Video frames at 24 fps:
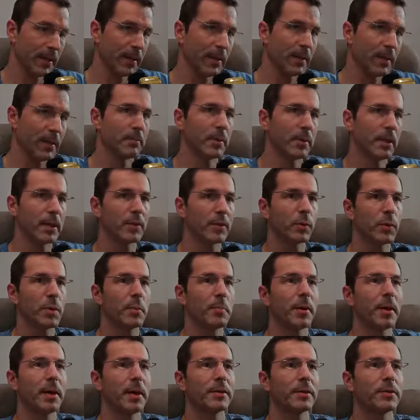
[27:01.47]
But we
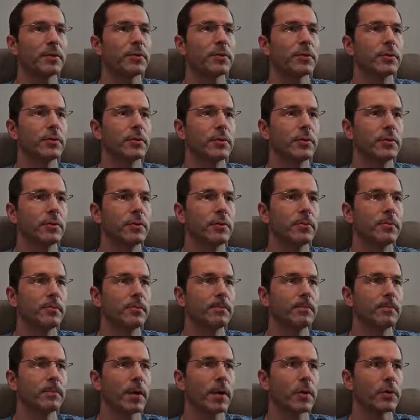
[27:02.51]
plan to
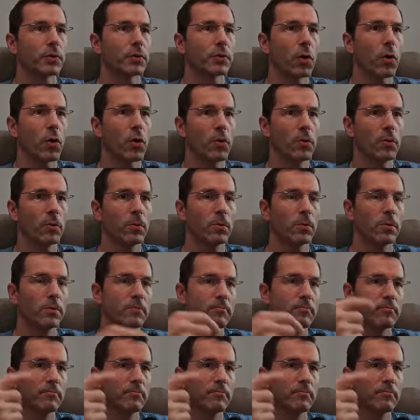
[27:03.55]
roll,